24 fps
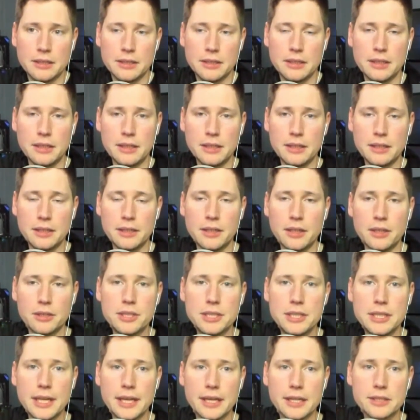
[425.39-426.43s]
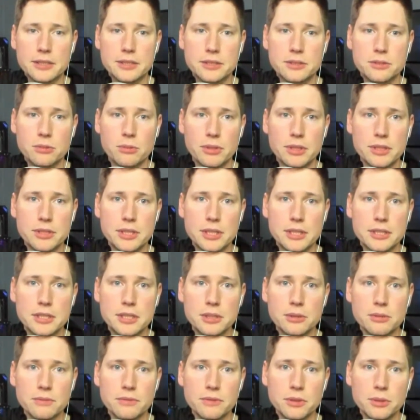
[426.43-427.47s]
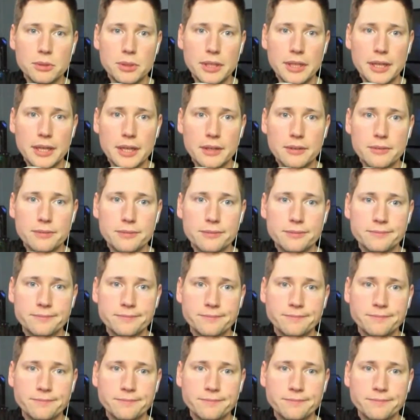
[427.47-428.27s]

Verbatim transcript: RTX 2060 review I have.